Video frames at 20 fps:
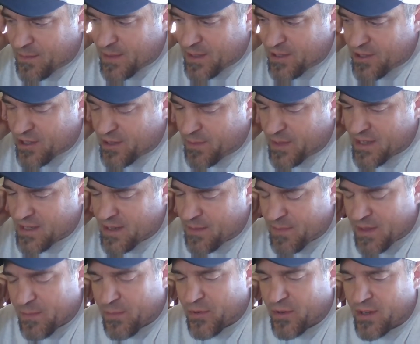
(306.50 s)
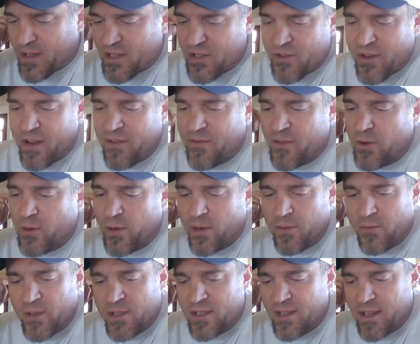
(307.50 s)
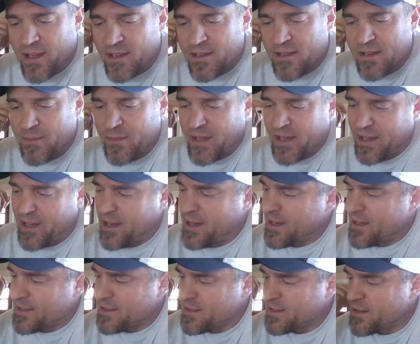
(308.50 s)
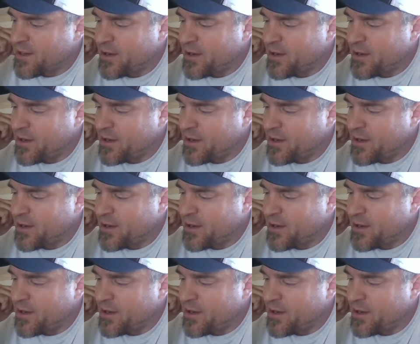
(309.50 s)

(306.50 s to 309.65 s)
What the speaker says: this should be something pretty straightforward once I get somebody on. So